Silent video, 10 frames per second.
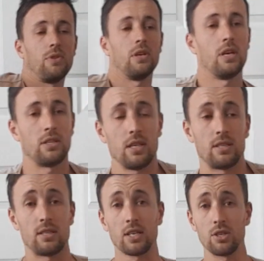it's
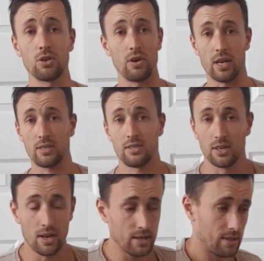such a good
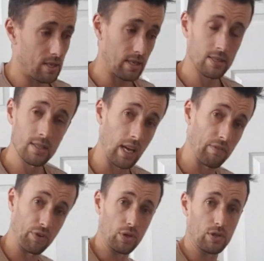exercise. It doesn't take
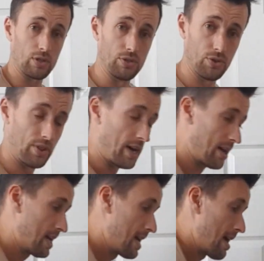very long to do
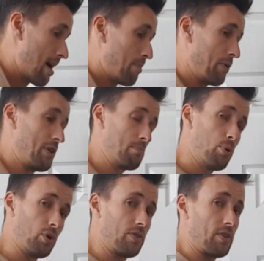that. But the
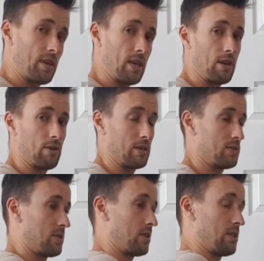important thing here
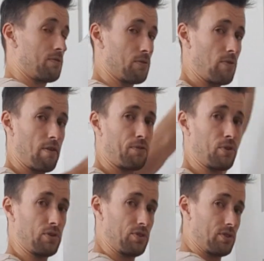is for
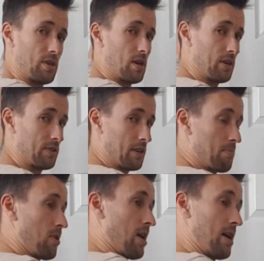reference, I think
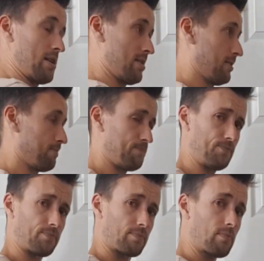my
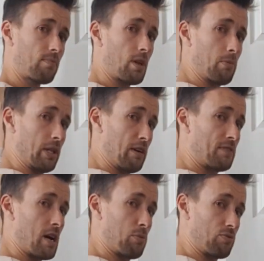left
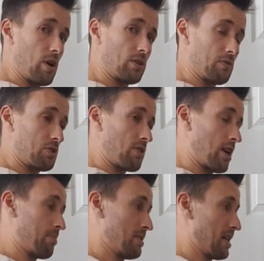arm was relatively straight
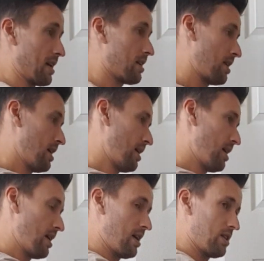up and down.
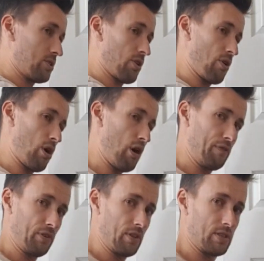So
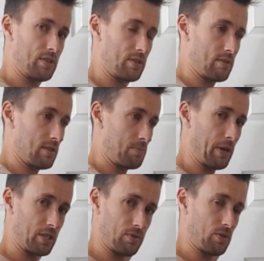hopefully this
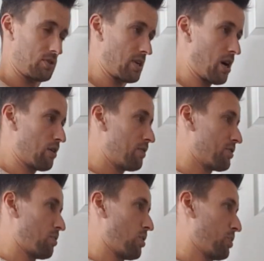speaks for itself.
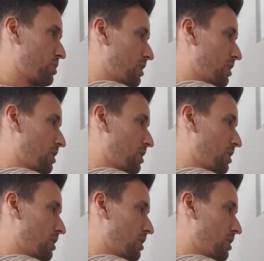So what we should